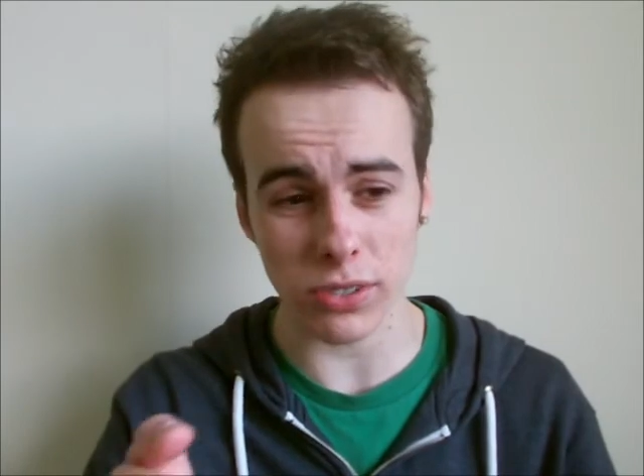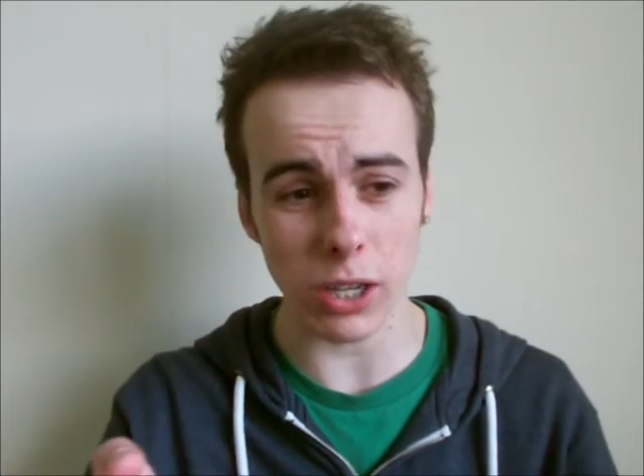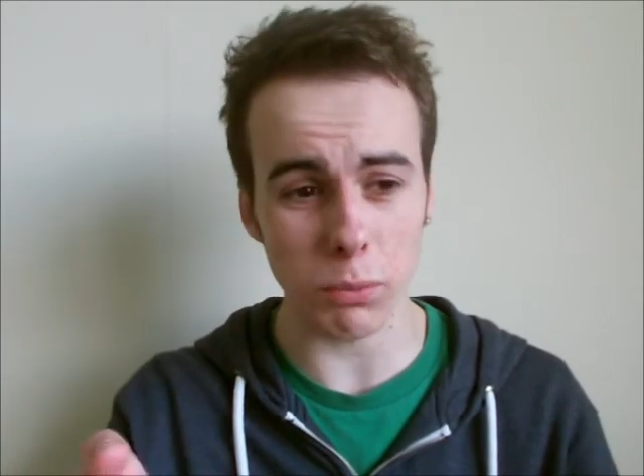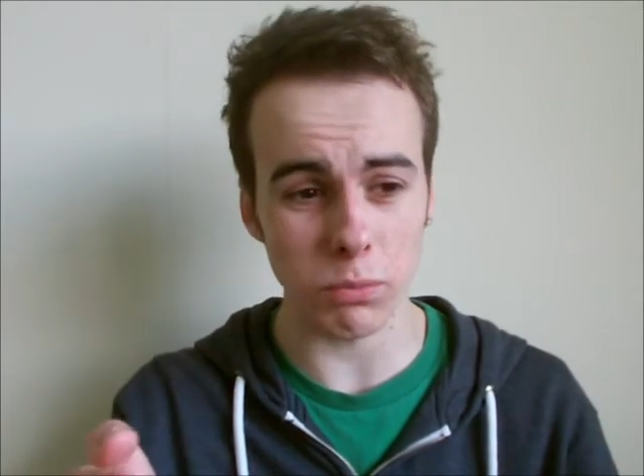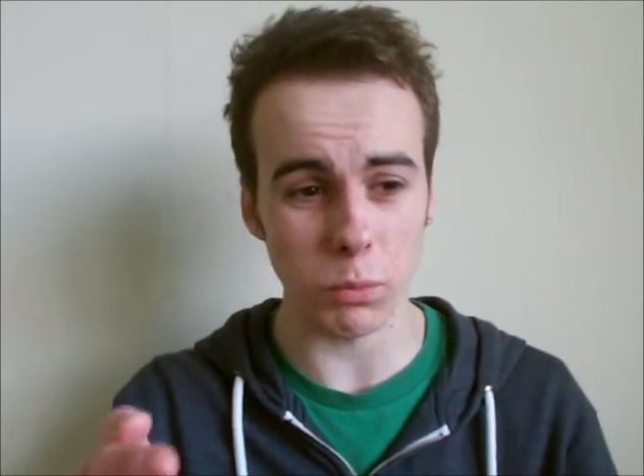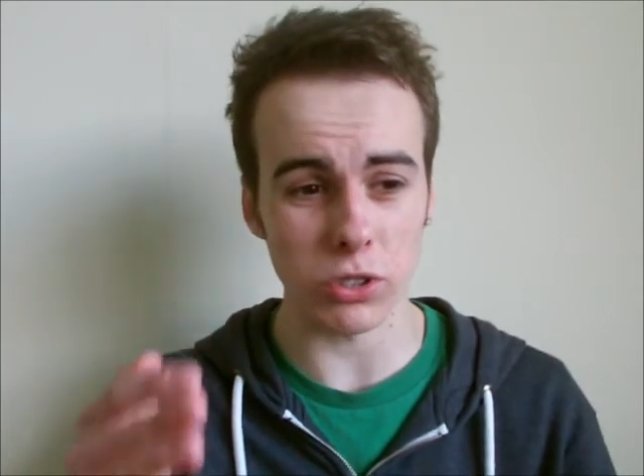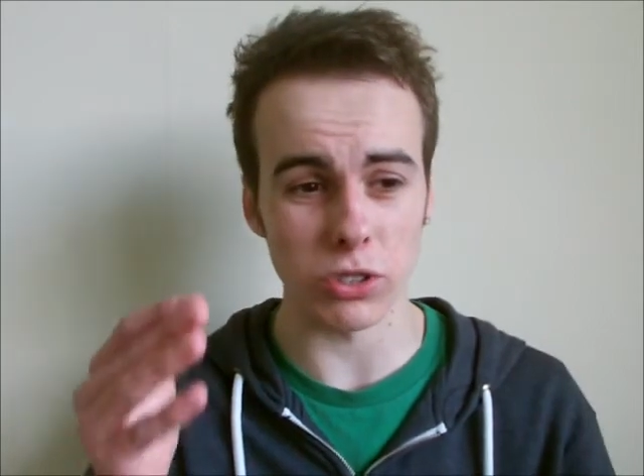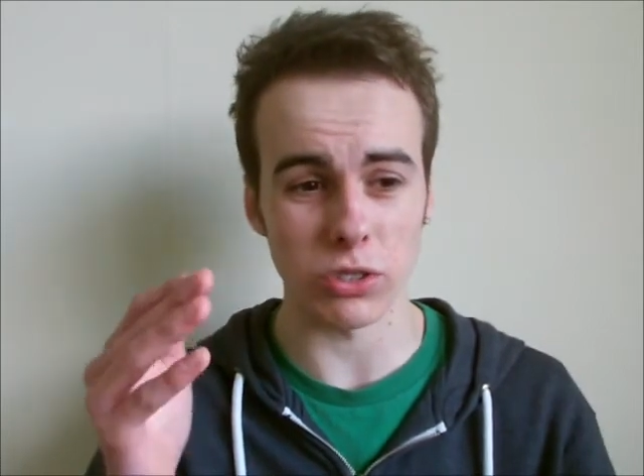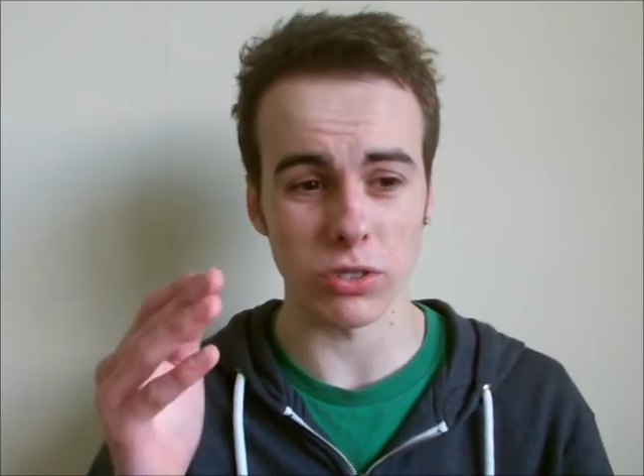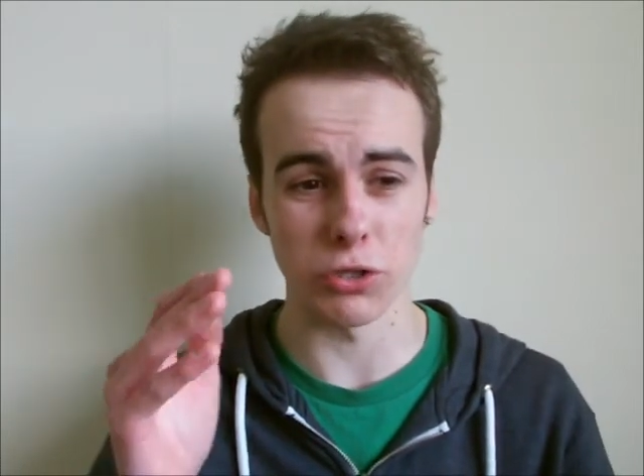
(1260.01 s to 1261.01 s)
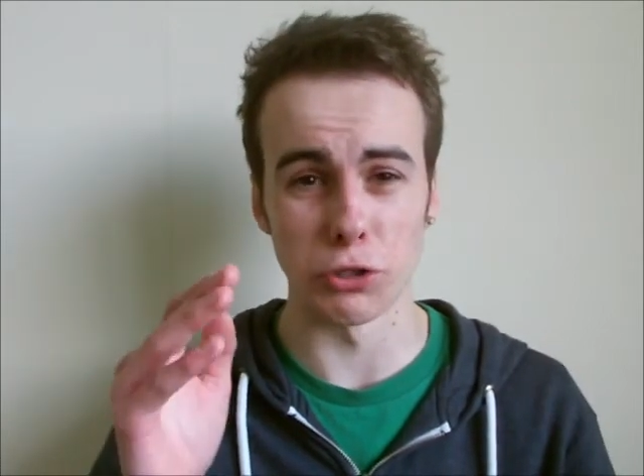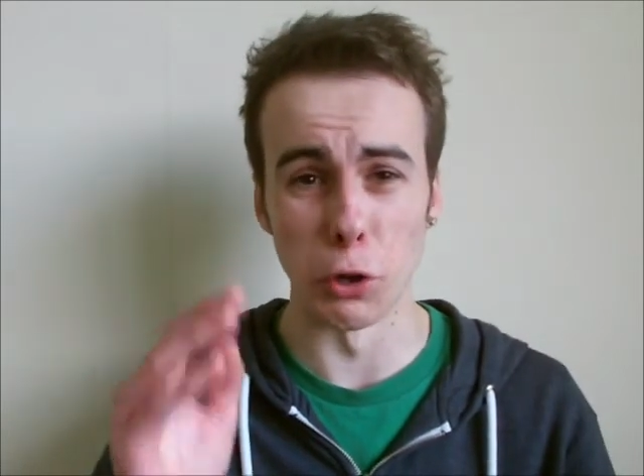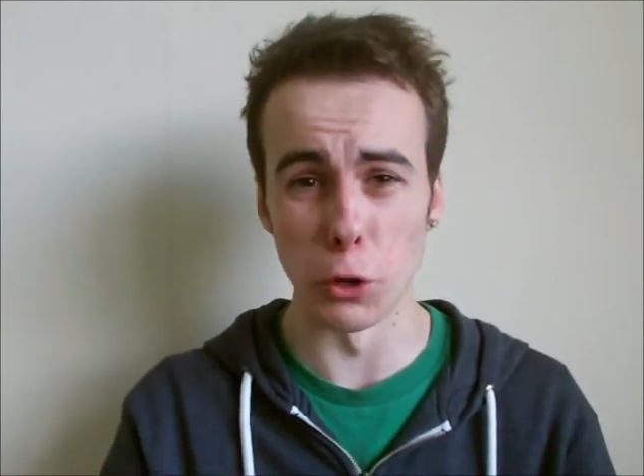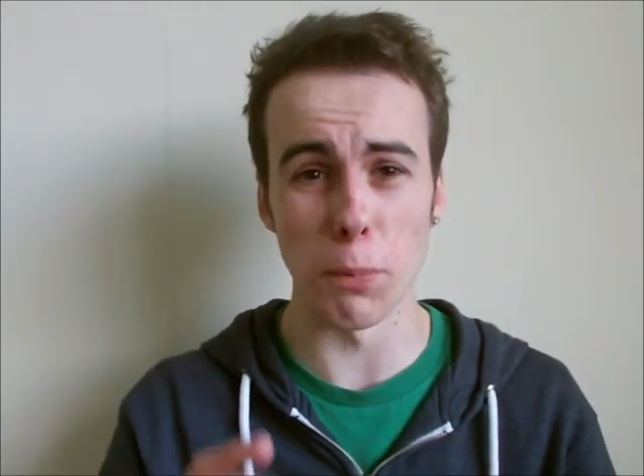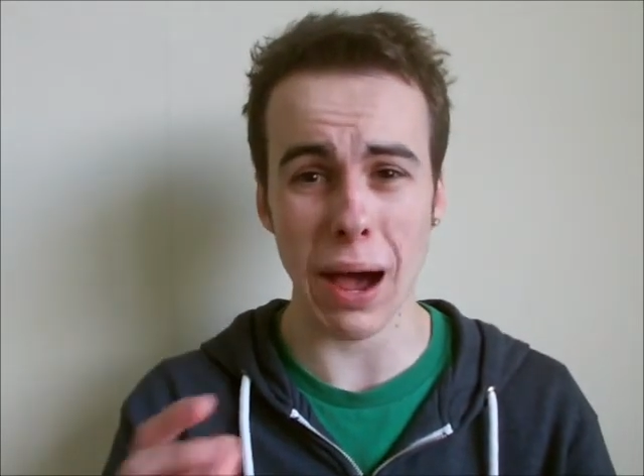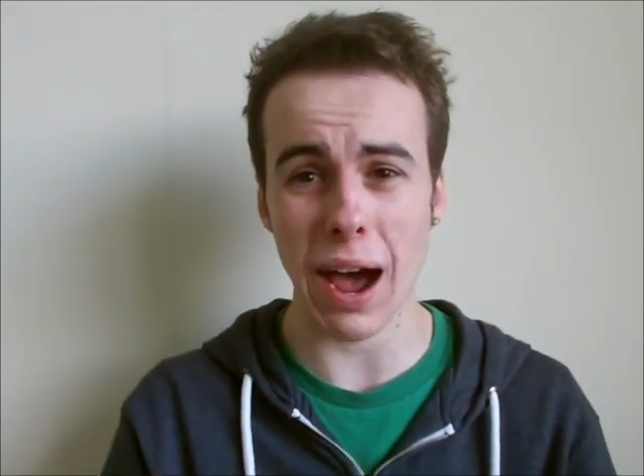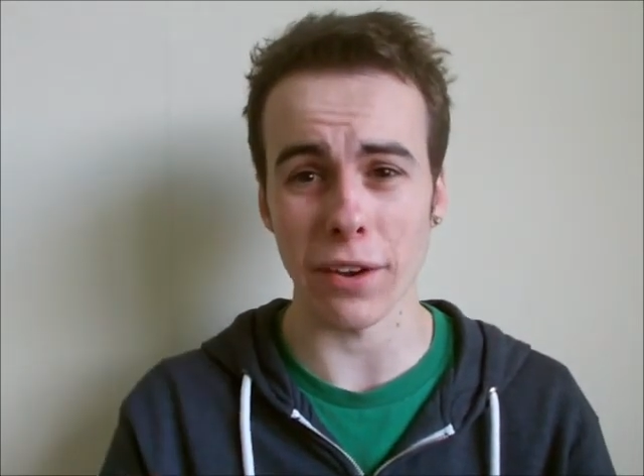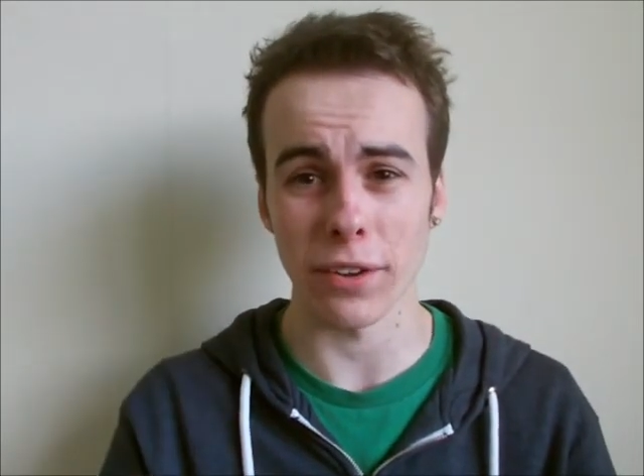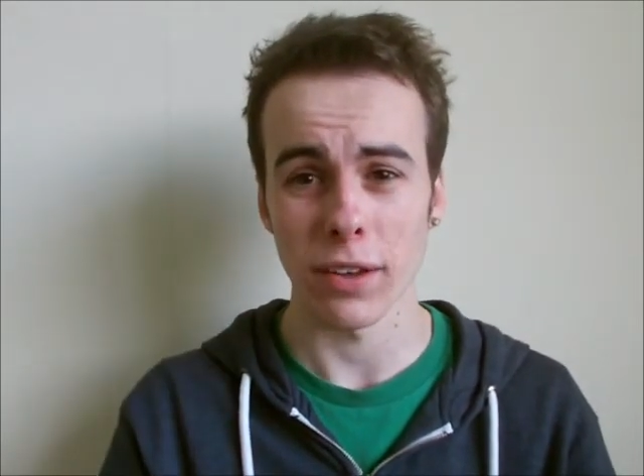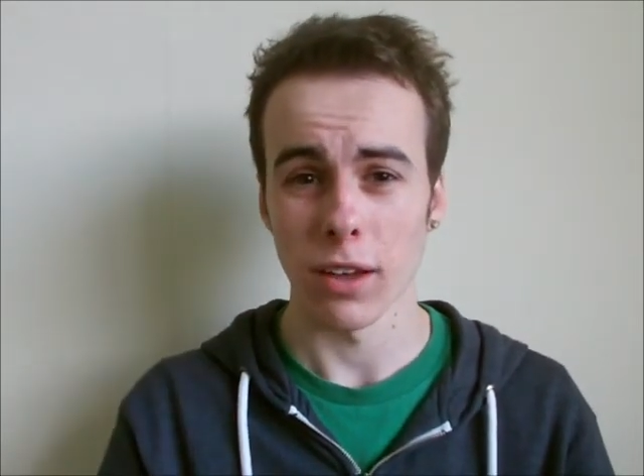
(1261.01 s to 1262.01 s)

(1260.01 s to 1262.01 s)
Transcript: segment wasn't too bad.